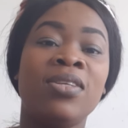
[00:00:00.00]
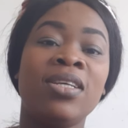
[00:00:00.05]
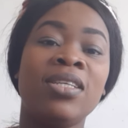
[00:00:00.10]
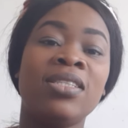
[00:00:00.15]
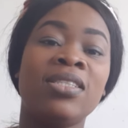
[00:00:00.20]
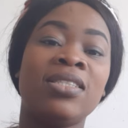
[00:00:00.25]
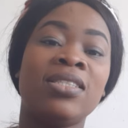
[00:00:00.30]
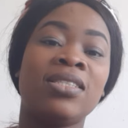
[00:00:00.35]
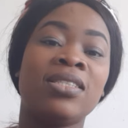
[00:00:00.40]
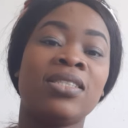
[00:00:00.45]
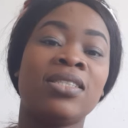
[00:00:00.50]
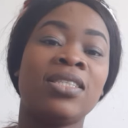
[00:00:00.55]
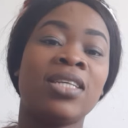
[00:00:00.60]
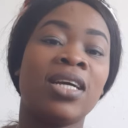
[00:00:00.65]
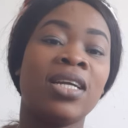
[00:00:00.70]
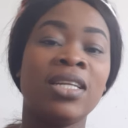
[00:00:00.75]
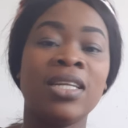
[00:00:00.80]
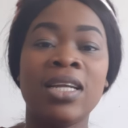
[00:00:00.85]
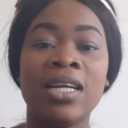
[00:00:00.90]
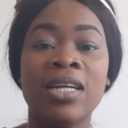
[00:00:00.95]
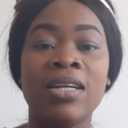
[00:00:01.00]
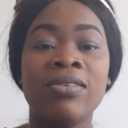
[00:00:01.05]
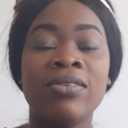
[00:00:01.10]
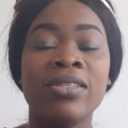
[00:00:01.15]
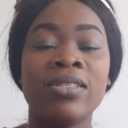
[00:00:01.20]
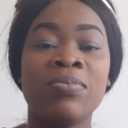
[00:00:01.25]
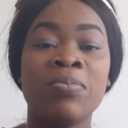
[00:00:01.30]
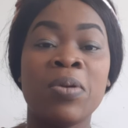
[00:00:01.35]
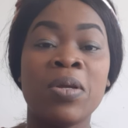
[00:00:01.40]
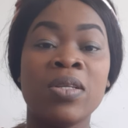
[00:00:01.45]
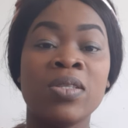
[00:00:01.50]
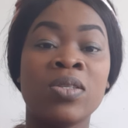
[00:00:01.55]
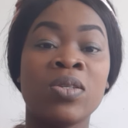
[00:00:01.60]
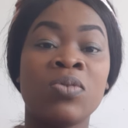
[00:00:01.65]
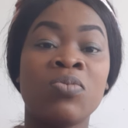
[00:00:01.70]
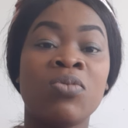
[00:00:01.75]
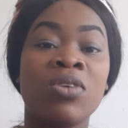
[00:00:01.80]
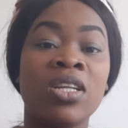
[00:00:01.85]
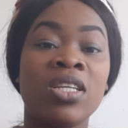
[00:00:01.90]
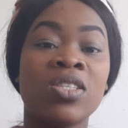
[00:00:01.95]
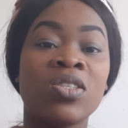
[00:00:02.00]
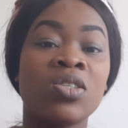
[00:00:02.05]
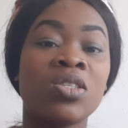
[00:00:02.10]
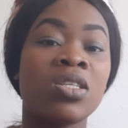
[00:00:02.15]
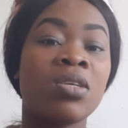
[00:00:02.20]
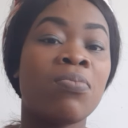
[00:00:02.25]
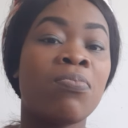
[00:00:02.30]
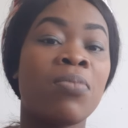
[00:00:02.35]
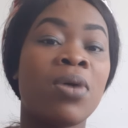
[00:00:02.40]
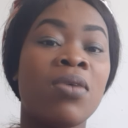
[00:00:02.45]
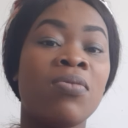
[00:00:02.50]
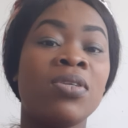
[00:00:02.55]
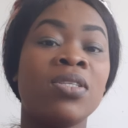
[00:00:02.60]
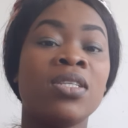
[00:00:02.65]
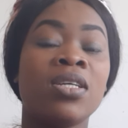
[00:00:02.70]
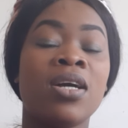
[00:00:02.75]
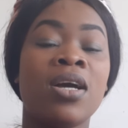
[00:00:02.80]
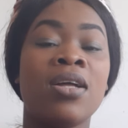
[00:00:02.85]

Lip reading: This channel is based on relationship, marriage,